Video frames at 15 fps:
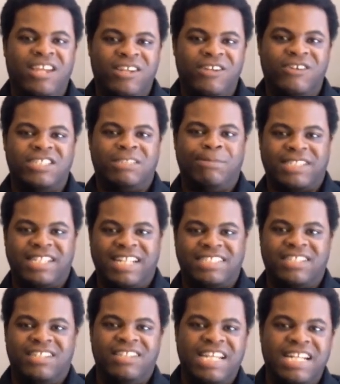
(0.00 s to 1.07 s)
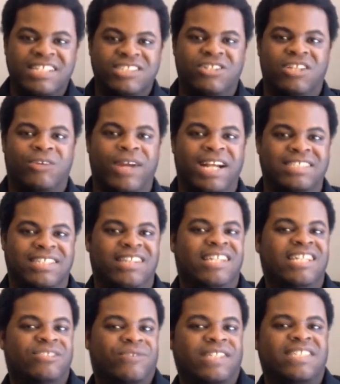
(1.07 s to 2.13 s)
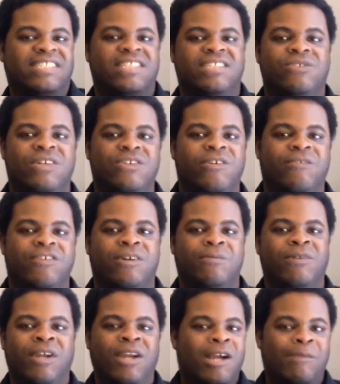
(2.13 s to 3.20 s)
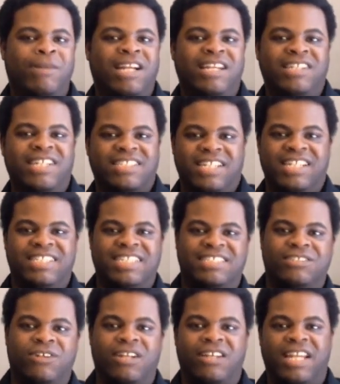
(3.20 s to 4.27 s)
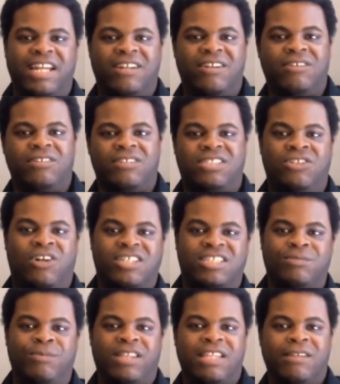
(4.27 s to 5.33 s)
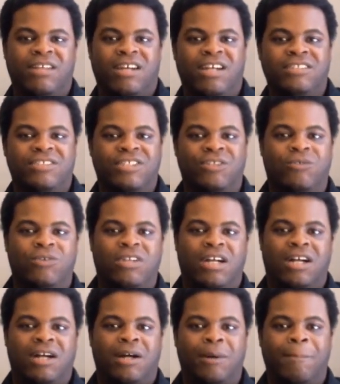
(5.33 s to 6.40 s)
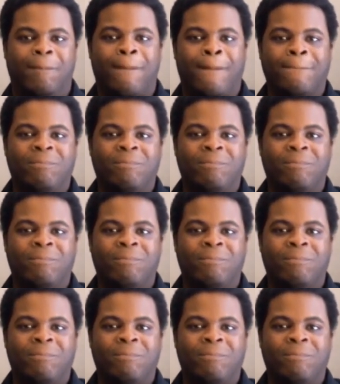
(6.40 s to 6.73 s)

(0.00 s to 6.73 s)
you're expecting that to lead into the credits and then transition to a new film but it doesn't it just sort of like starts with the uh, general um,